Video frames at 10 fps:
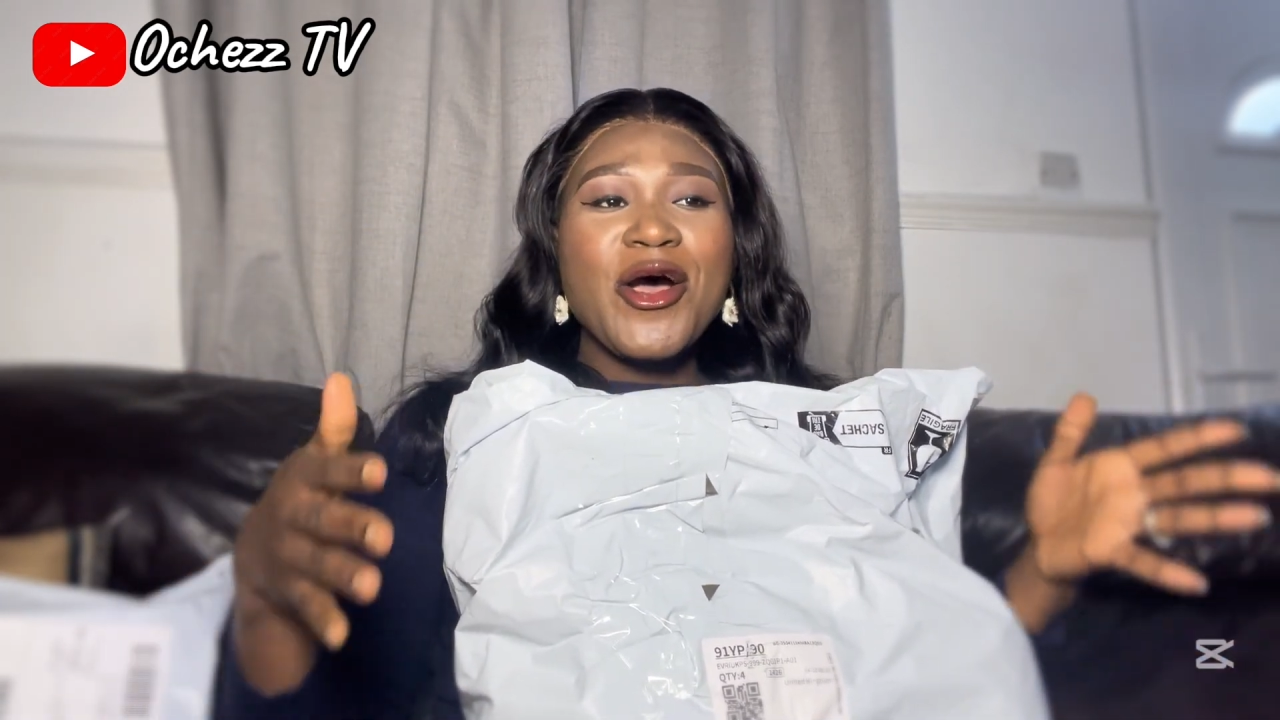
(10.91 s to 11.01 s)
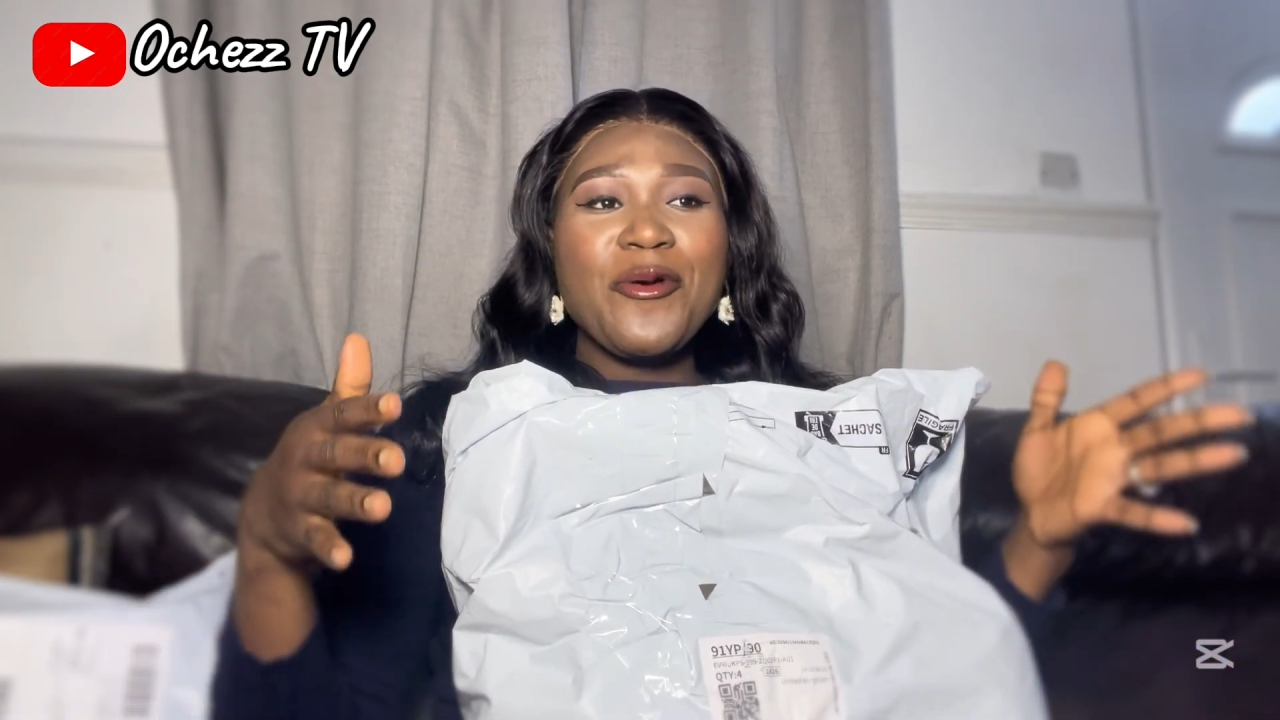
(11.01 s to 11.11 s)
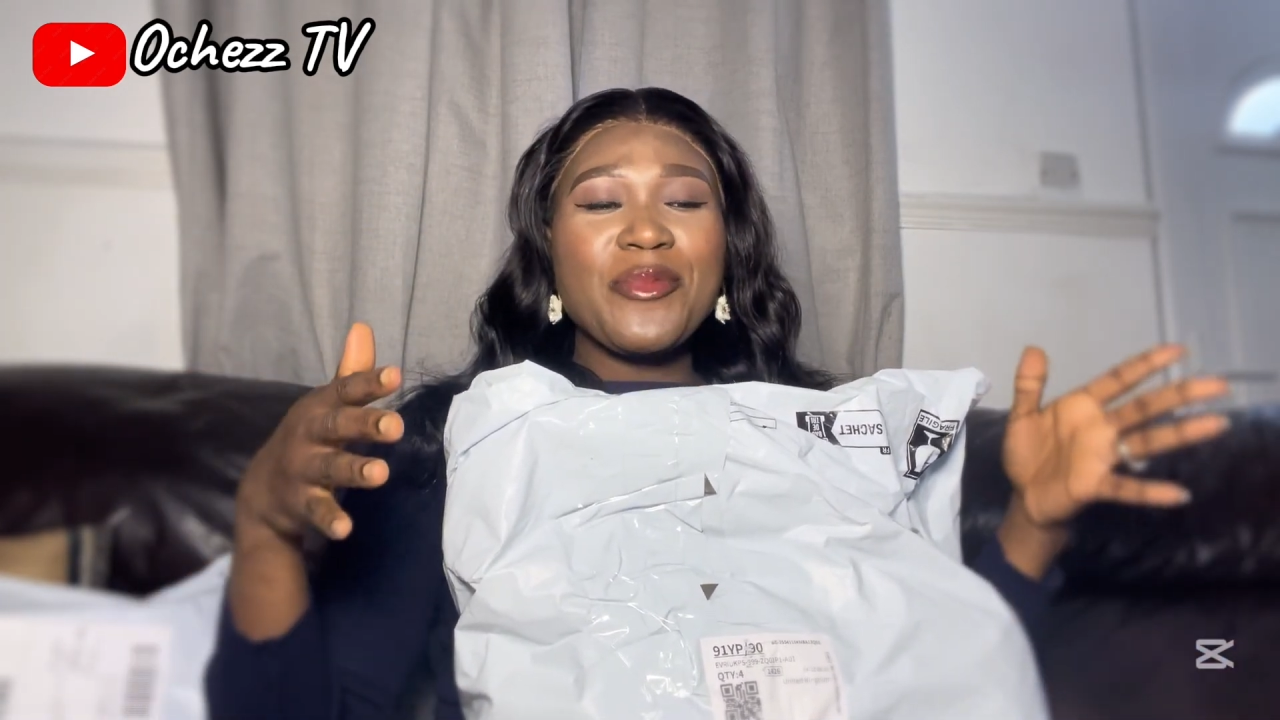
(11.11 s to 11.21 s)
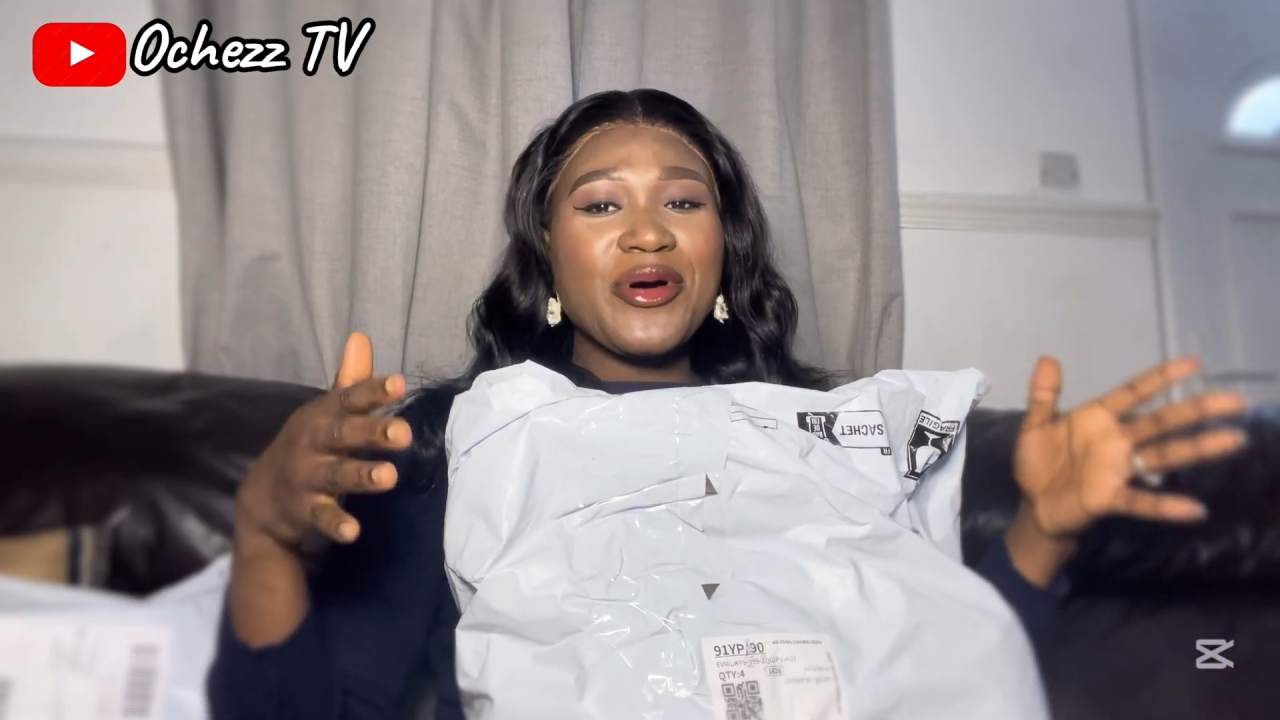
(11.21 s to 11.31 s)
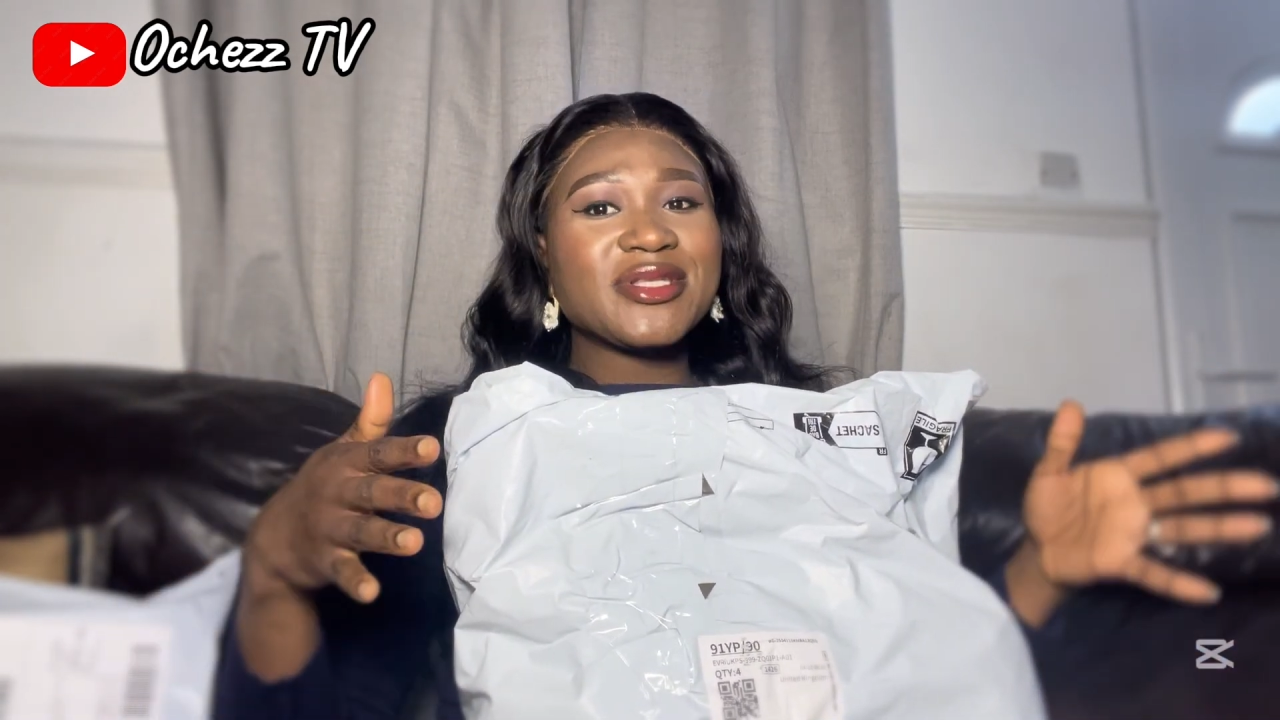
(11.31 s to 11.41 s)

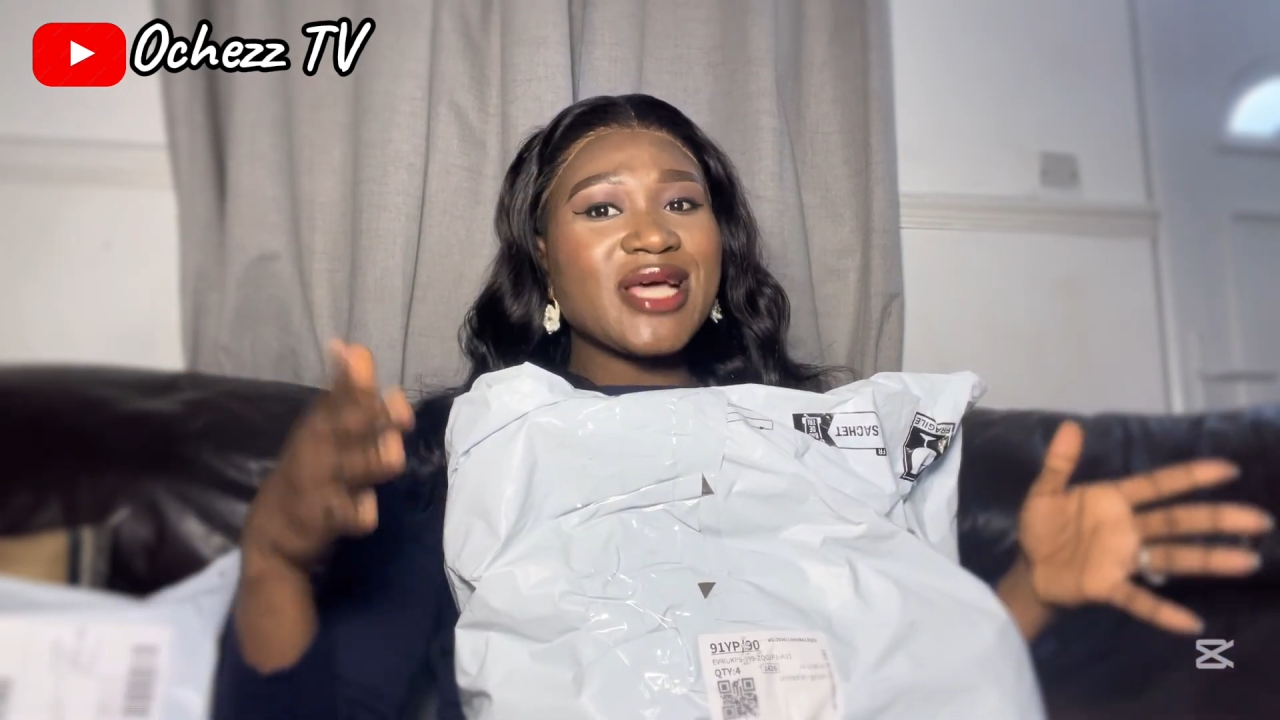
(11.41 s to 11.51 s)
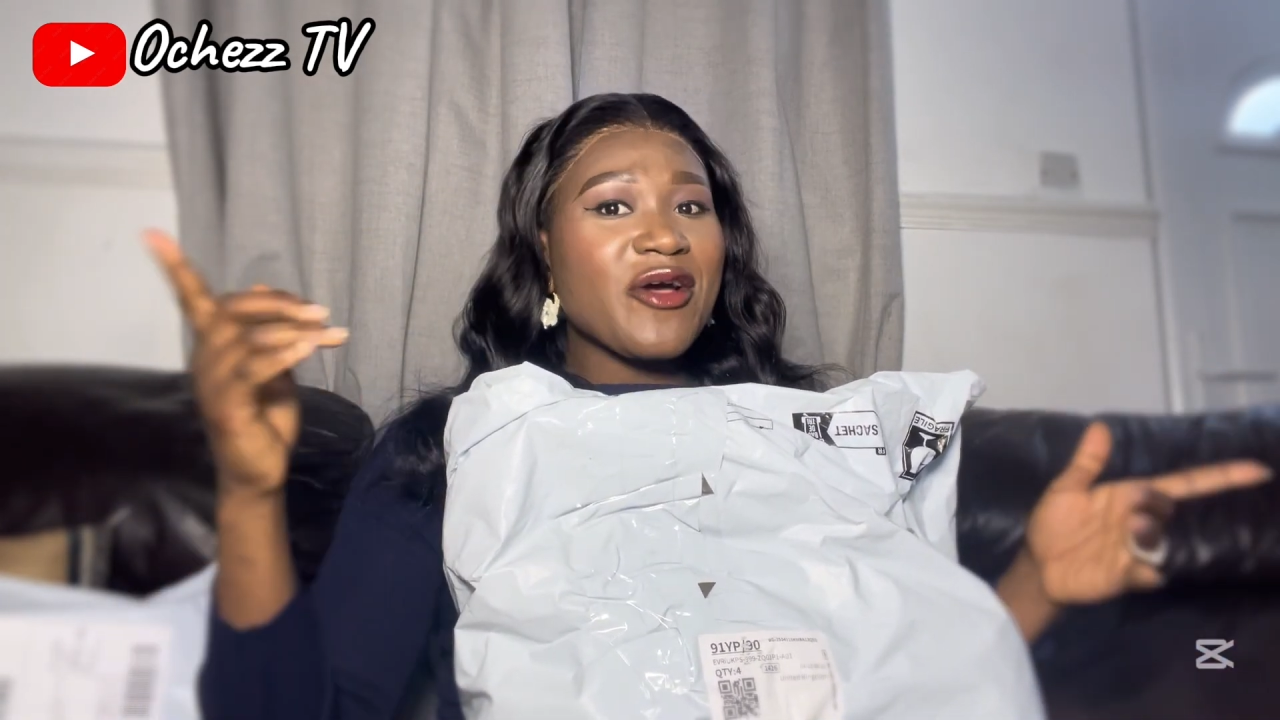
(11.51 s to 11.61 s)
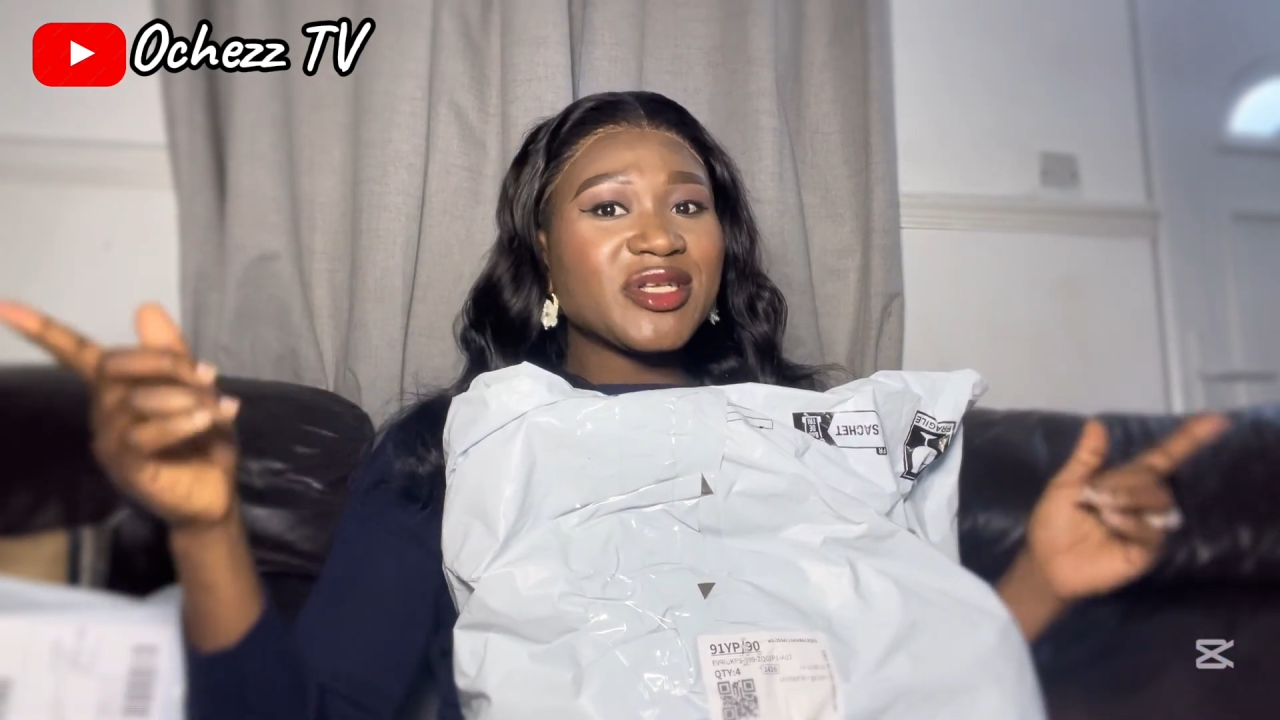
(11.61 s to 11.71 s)
but I